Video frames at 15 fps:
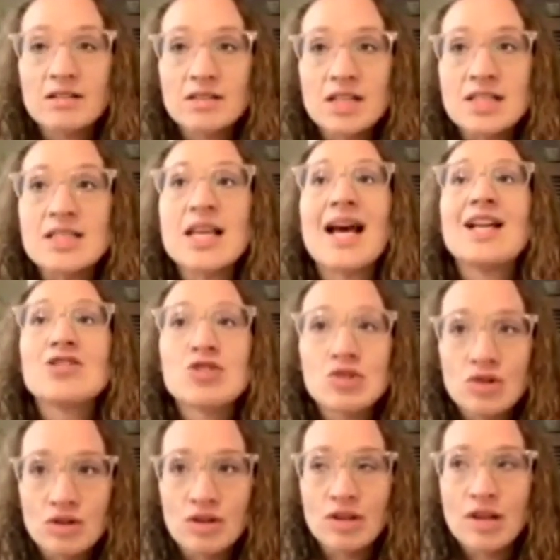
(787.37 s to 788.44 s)

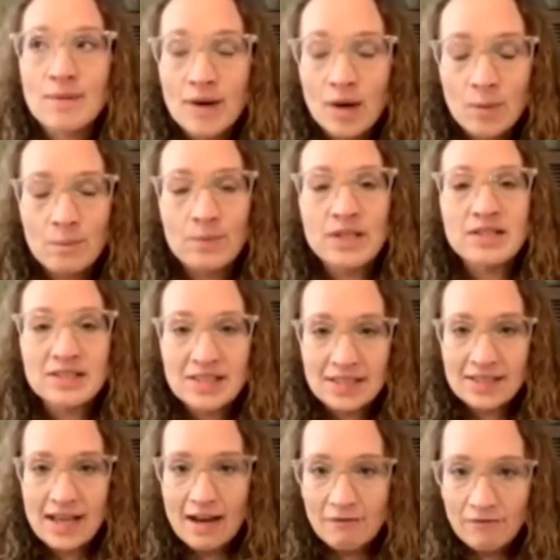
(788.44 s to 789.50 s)
intentional about
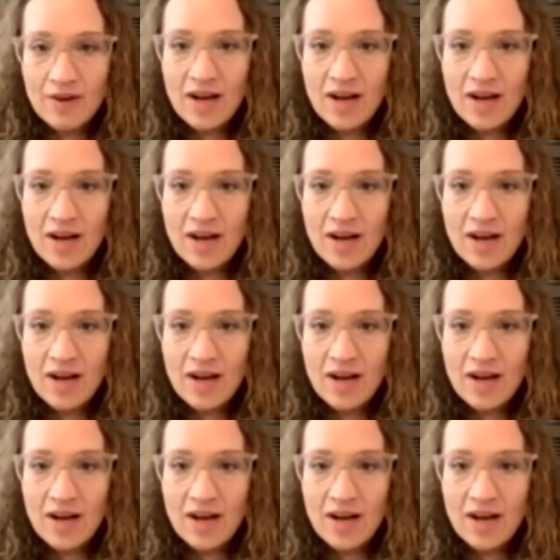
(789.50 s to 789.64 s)
building that